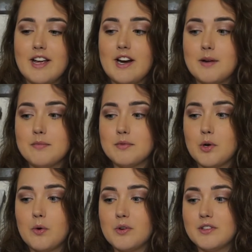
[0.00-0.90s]
and I'm
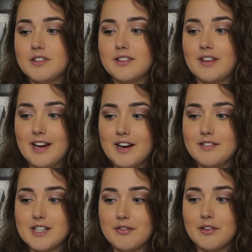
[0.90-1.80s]
told that I
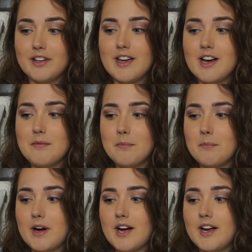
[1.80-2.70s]
definitely am,
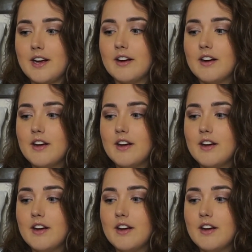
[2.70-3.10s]
my